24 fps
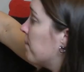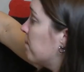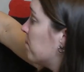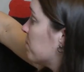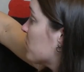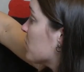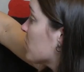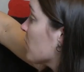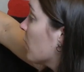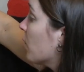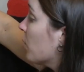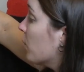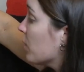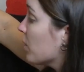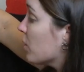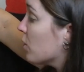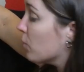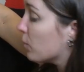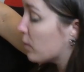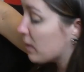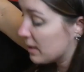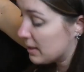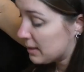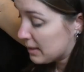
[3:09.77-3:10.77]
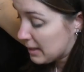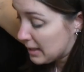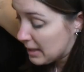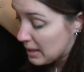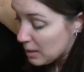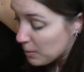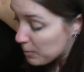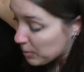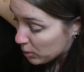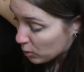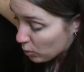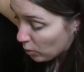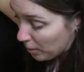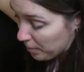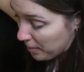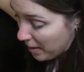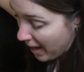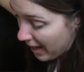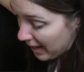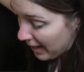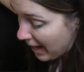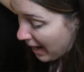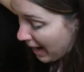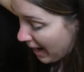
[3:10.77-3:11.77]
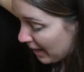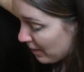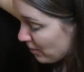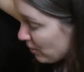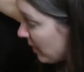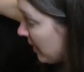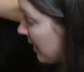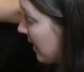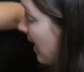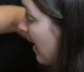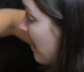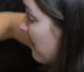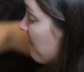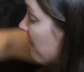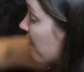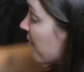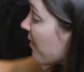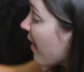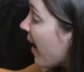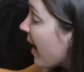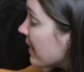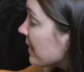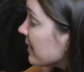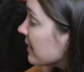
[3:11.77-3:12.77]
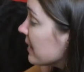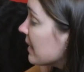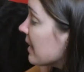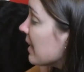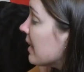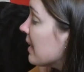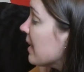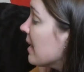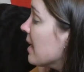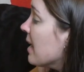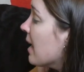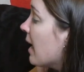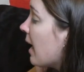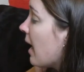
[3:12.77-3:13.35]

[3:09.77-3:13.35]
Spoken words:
so you can keep your pet hydrated. And finally,